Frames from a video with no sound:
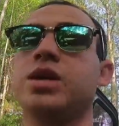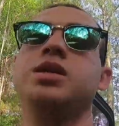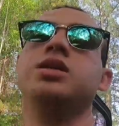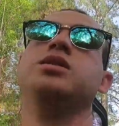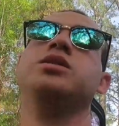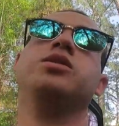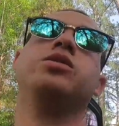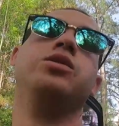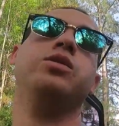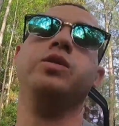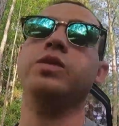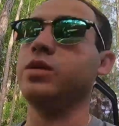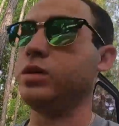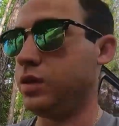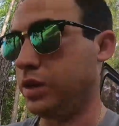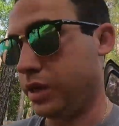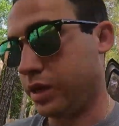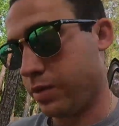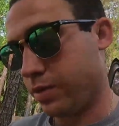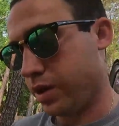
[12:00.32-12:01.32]
kind of sticker you want,
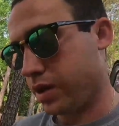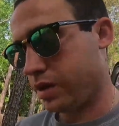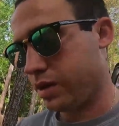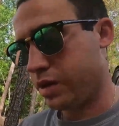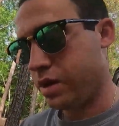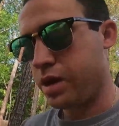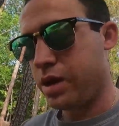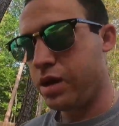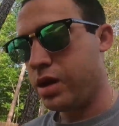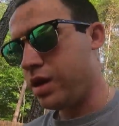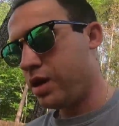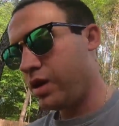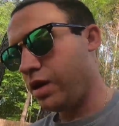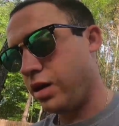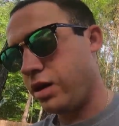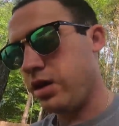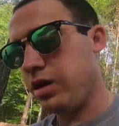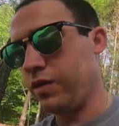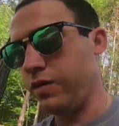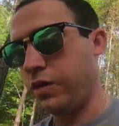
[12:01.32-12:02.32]
he can make it.
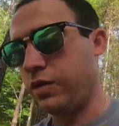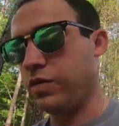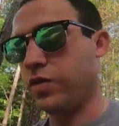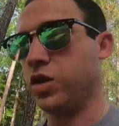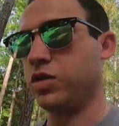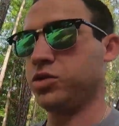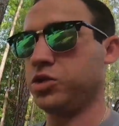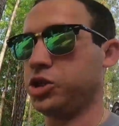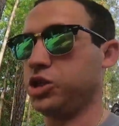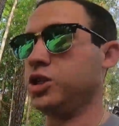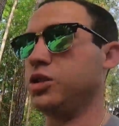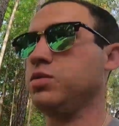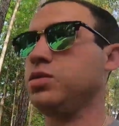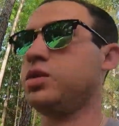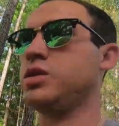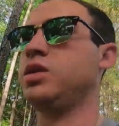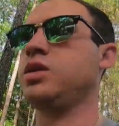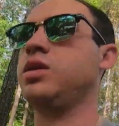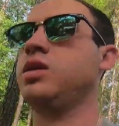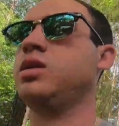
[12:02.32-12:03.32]
If it involves
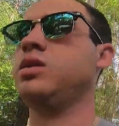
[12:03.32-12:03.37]
Jeeps.